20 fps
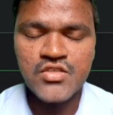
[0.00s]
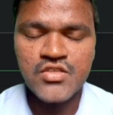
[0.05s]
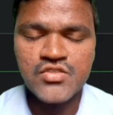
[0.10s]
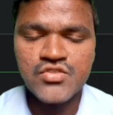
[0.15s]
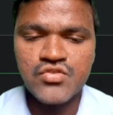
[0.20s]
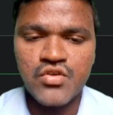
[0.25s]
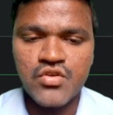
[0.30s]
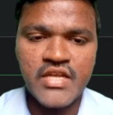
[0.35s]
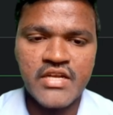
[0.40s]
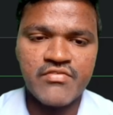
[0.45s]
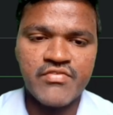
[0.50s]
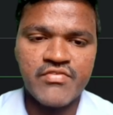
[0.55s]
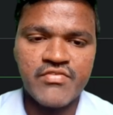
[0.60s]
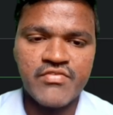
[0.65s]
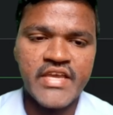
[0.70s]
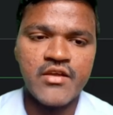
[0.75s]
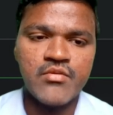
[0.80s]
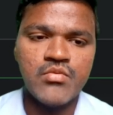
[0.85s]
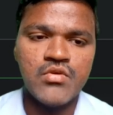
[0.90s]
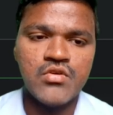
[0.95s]
so that we
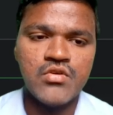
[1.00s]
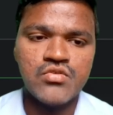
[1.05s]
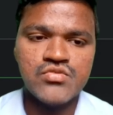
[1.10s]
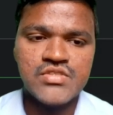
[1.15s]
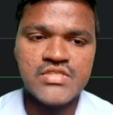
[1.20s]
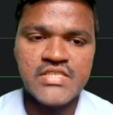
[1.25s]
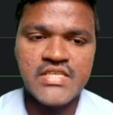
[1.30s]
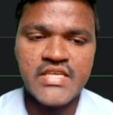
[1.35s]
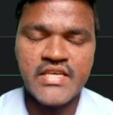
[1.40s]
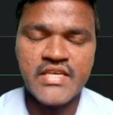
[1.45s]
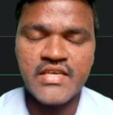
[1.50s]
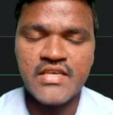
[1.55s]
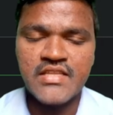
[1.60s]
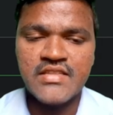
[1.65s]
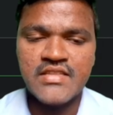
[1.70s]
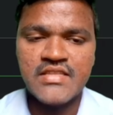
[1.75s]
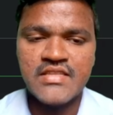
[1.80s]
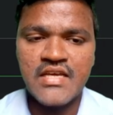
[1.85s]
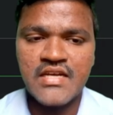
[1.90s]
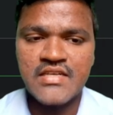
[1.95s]
can able to see
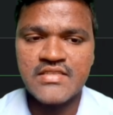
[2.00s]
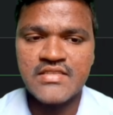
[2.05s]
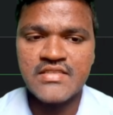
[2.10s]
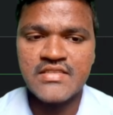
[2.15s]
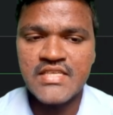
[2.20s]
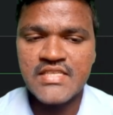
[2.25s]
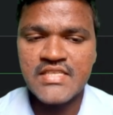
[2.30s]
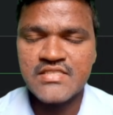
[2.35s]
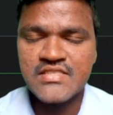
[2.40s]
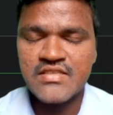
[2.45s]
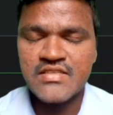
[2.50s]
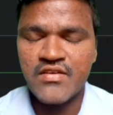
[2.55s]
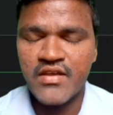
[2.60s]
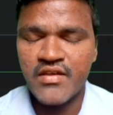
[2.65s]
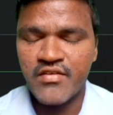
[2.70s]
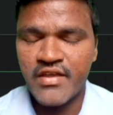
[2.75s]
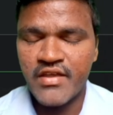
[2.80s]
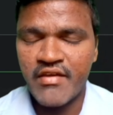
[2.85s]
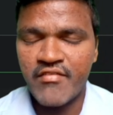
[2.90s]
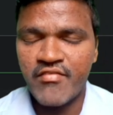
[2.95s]
that this
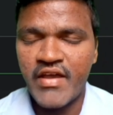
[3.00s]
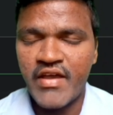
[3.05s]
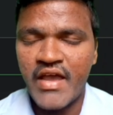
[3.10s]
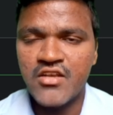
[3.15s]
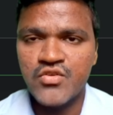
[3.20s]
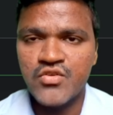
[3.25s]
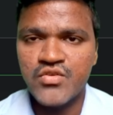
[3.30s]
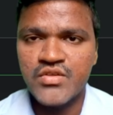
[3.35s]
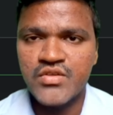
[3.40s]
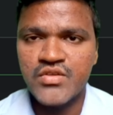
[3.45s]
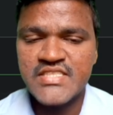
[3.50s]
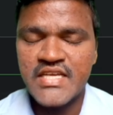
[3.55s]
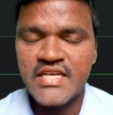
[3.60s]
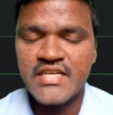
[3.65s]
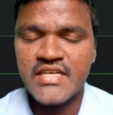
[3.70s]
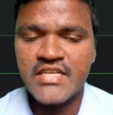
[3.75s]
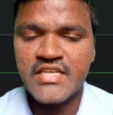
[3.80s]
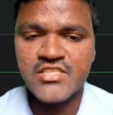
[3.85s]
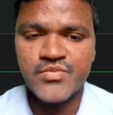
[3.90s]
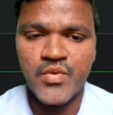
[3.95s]
value is a
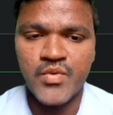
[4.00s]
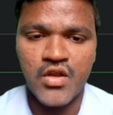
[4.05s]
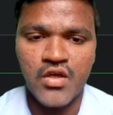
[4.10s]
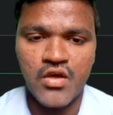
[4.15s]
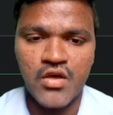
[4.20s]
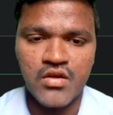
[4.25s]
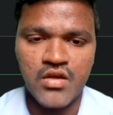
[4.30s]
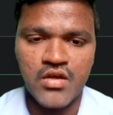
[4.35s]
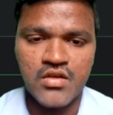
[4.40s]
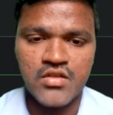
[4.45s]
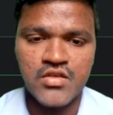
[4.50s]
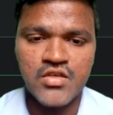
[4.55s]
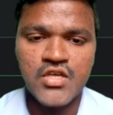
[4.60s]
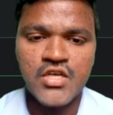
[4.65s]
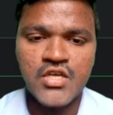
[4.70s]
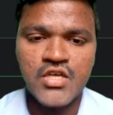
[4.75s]
decimal or not.